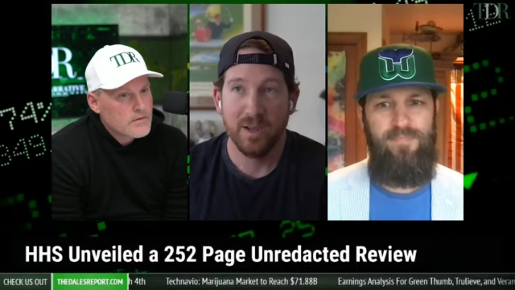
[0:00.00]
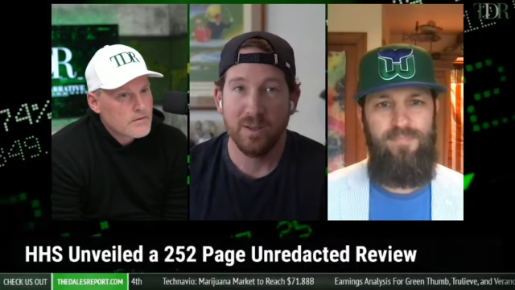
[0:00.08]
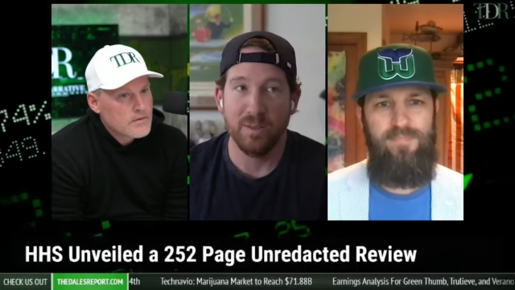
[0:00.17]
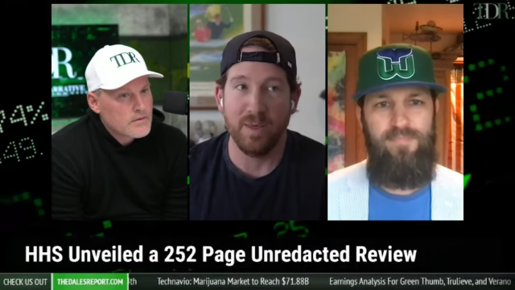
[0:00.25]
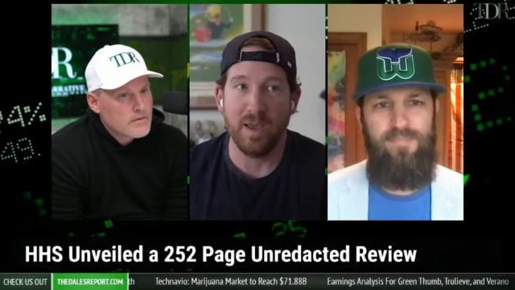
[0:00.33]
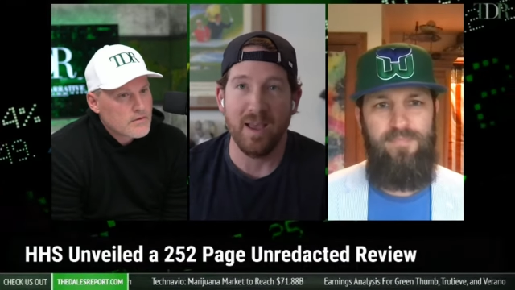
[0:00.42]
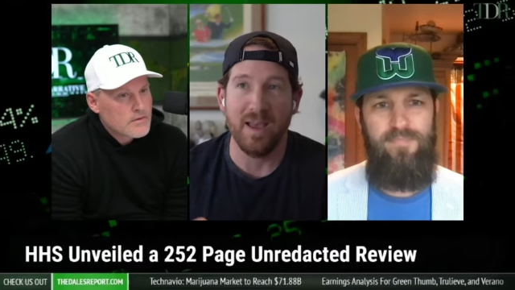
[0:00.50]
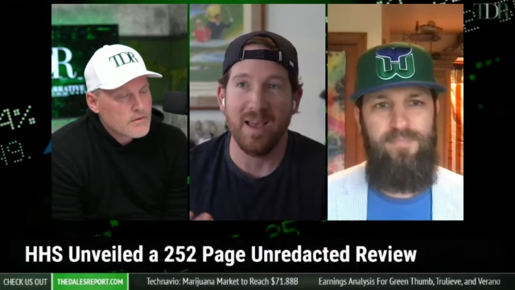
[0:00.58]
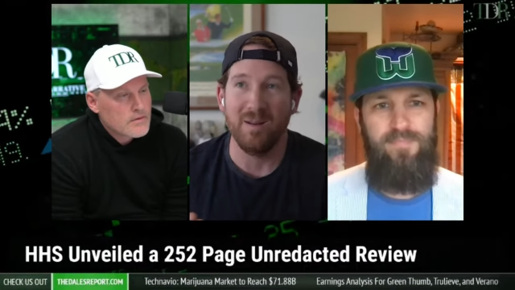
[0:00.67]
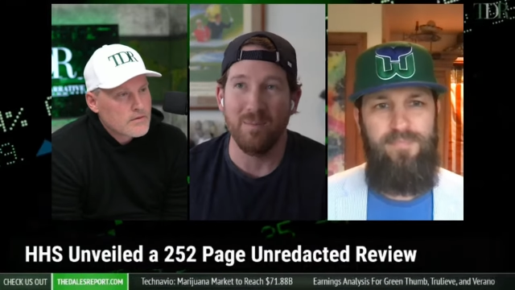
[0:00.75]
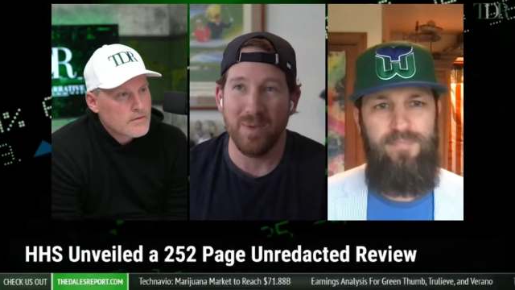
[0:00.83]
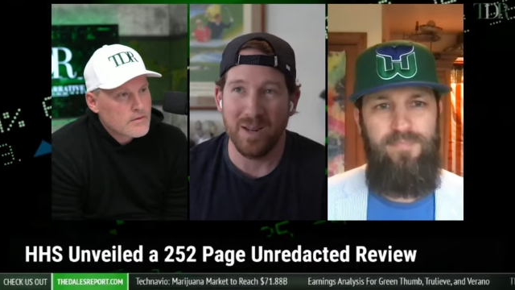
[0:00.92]
Speaker 1: They
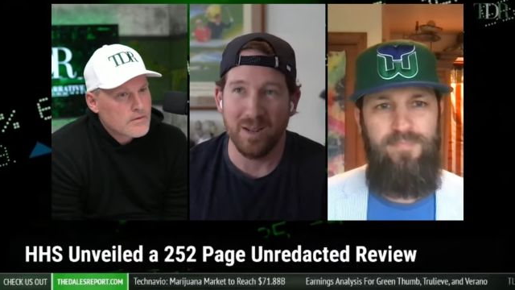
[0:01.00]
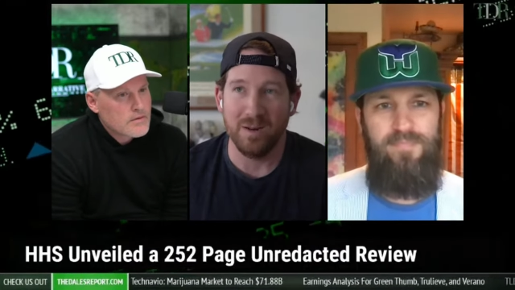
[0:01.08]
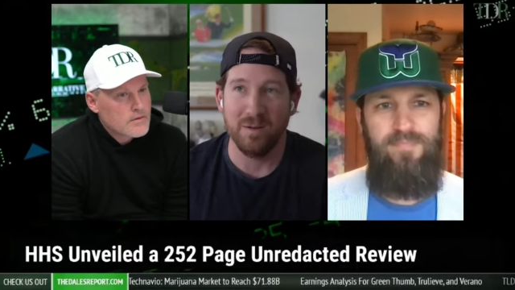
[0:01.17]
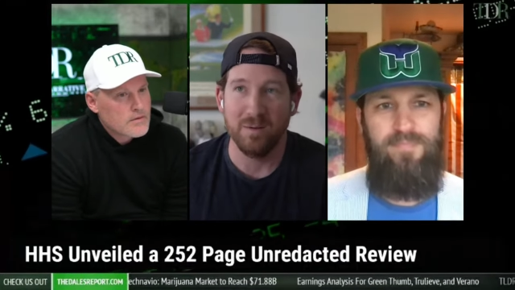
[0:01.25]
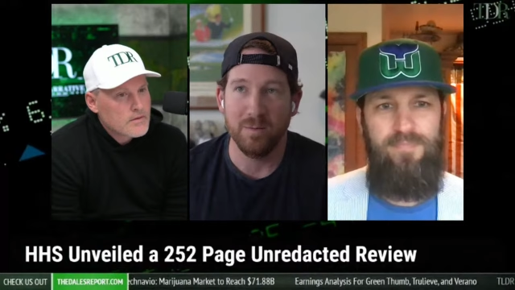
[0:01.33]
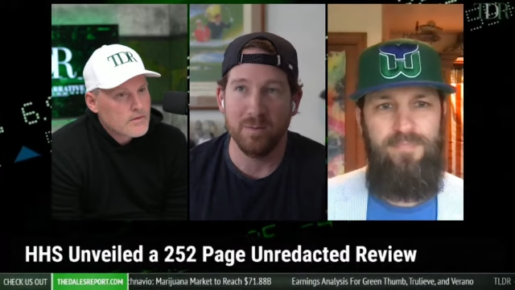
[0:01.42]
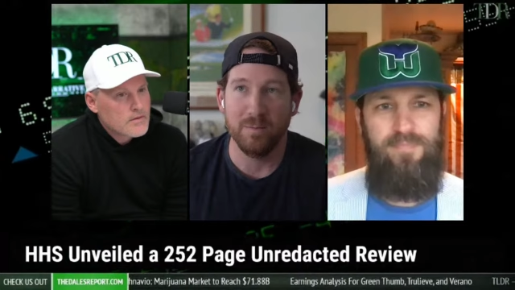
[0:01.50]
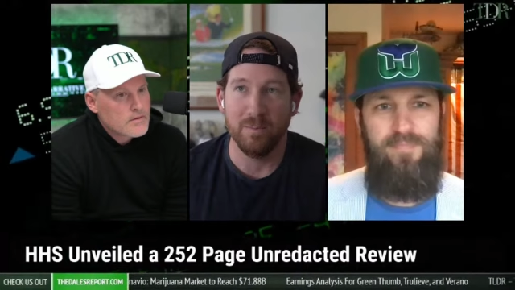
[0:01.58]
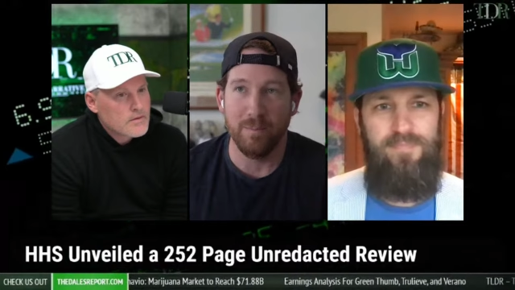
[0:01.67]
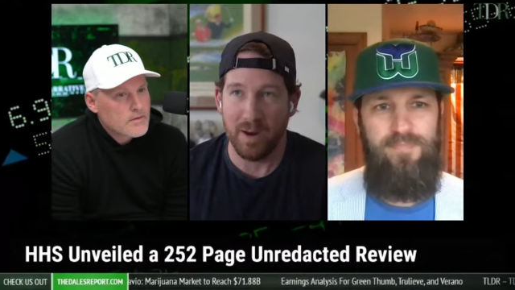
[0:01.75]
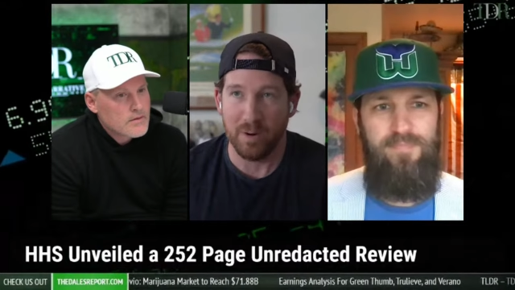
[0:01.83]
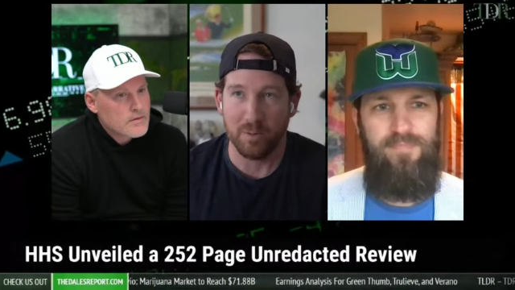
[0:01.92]
admitted
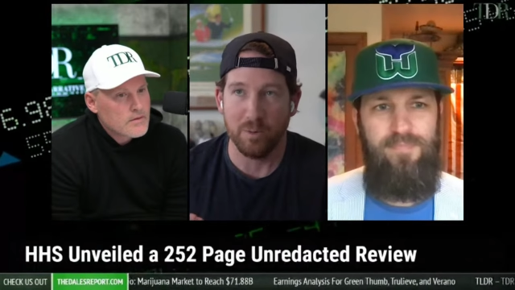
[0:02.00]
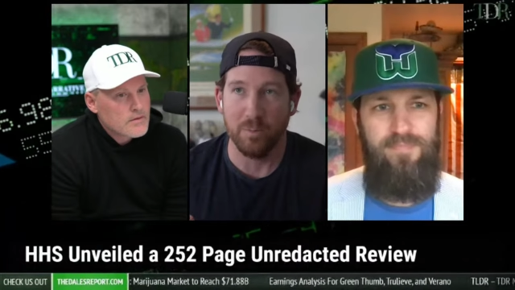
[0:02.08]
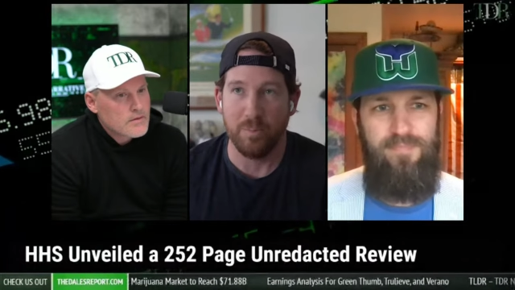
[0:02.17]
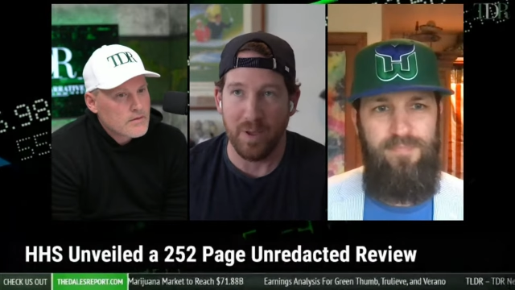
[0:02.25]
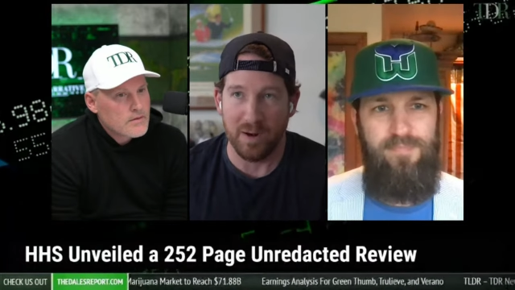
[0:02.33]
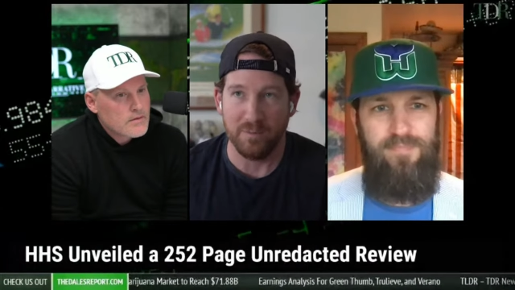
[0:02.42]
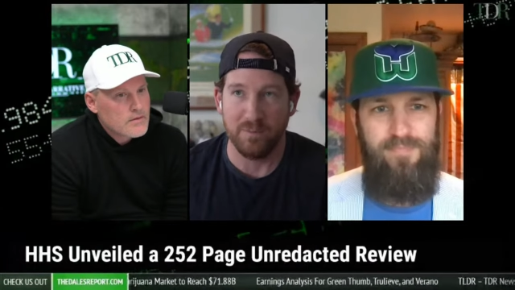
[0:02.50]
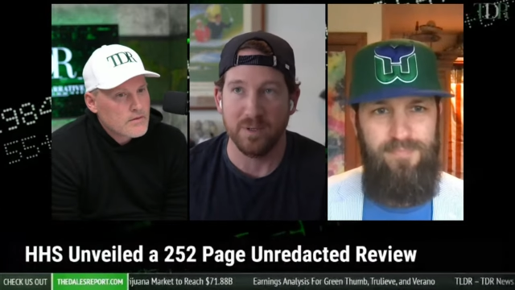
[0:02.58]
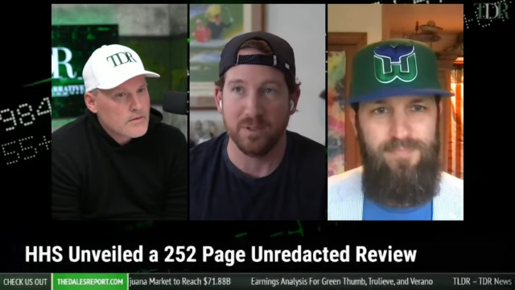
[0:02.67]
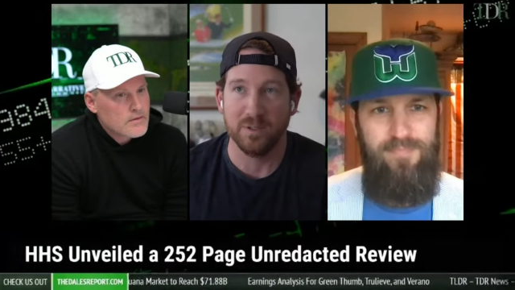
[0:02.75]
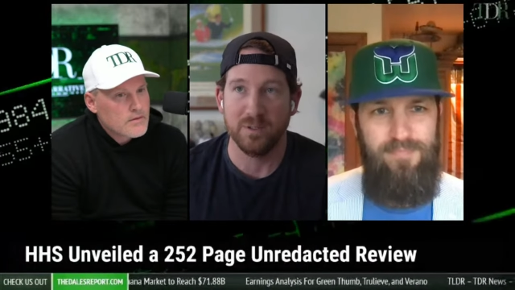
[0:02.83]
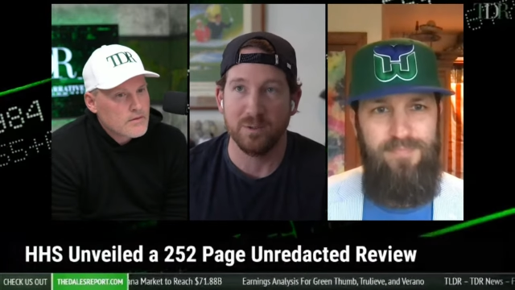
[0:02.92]
medical
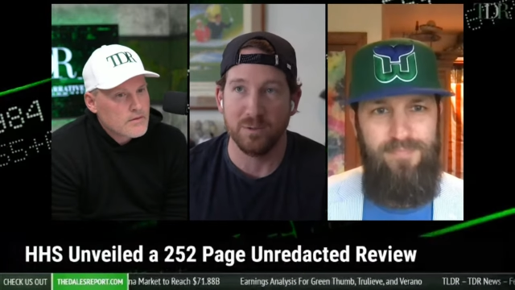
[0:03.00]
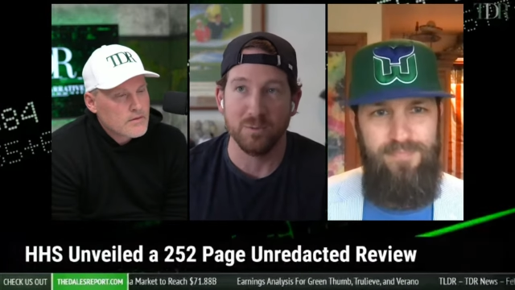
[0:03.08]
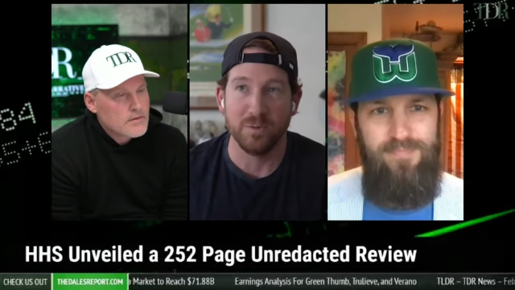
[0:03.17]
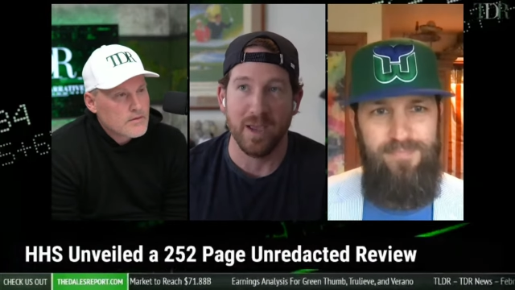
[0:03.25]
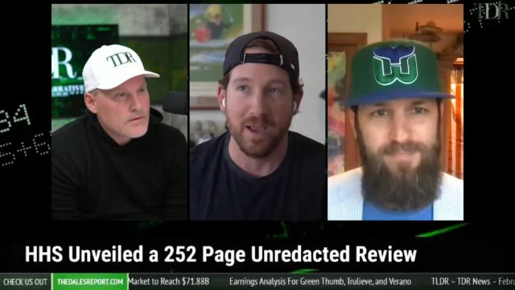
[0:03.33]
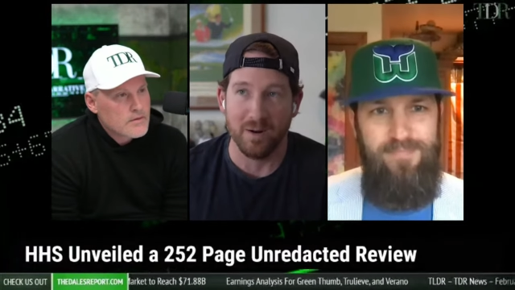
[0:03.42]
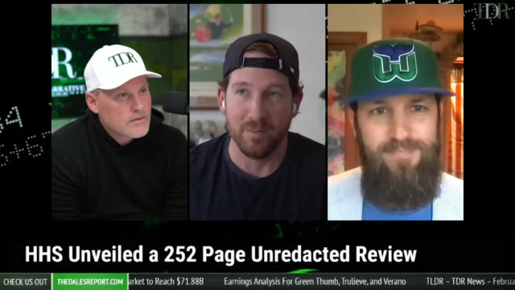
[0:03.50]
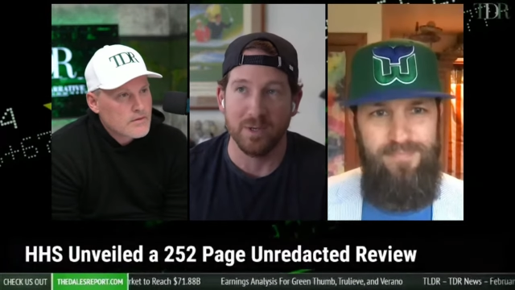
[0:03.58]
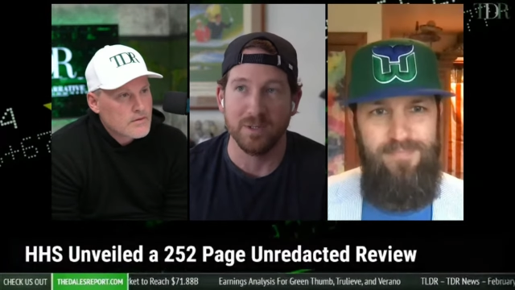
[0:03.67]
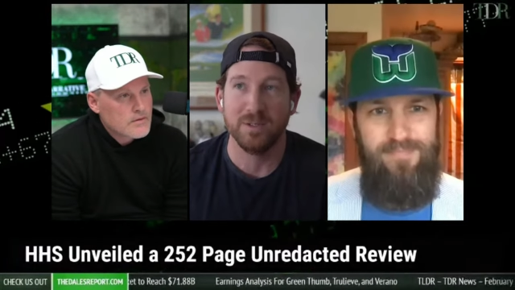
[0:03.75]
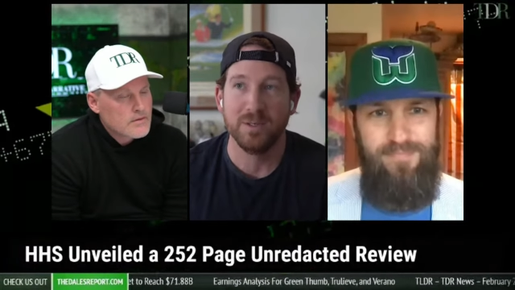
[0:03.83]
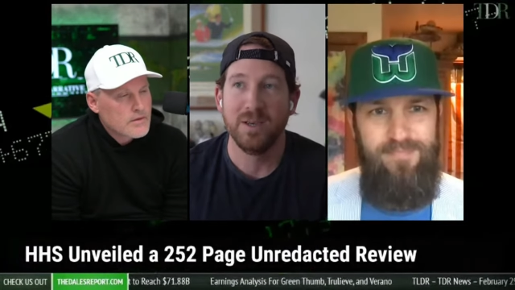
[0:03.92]
benefits to cannabis.